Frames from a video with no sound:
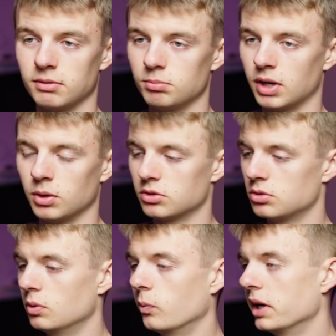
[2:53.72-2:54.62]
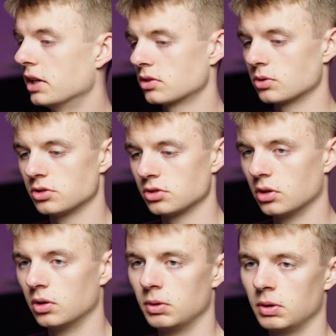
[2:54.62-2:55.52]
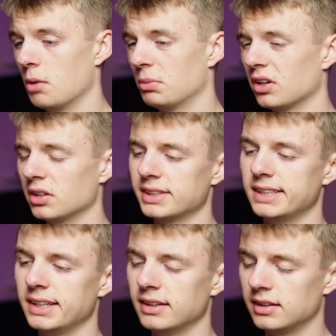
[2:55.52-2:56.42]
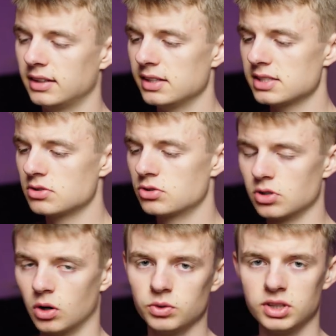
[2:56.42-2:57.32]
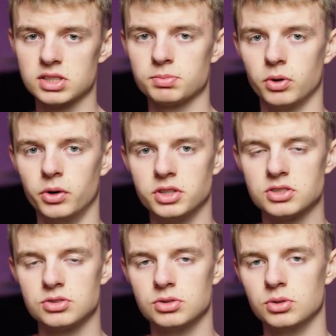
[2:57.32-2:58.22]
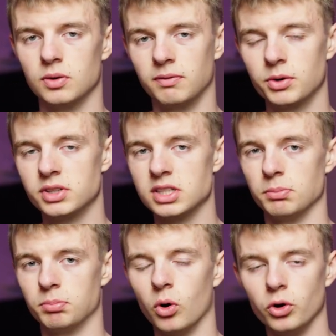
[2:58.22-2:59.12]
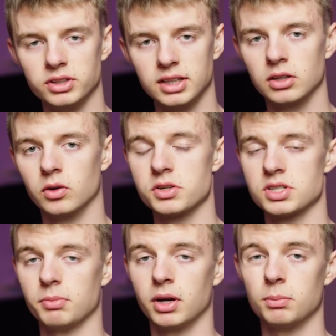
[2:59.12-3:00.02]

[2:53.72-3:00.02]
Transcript: about 2 weeks or so. But honestly, this drone just points to a very disappointing launch in my